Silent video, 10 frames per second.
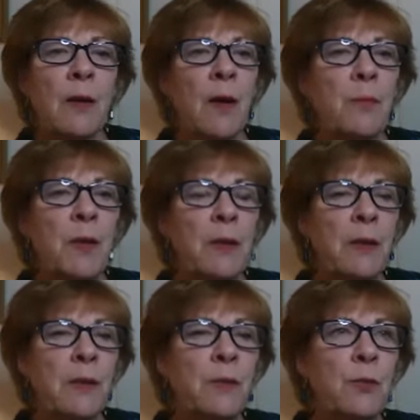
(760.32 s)

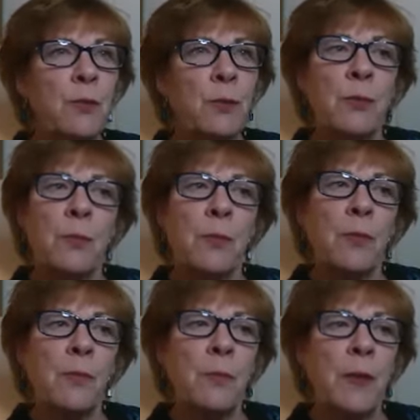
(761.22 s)
ability to
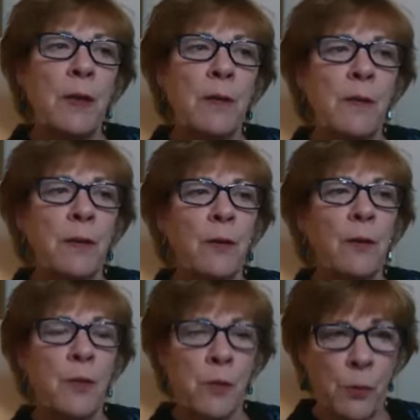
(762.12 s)
be their
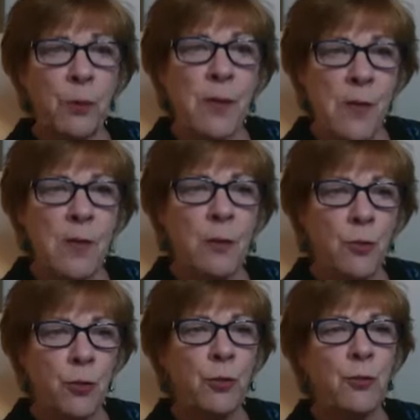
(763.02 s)
own authorities in their
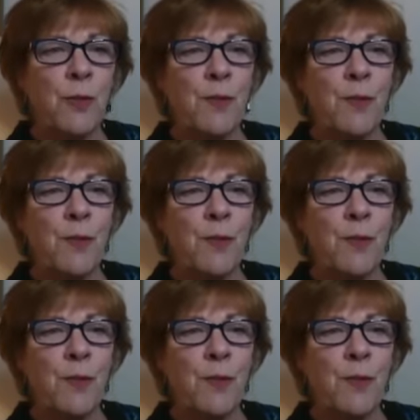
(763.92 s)
churches.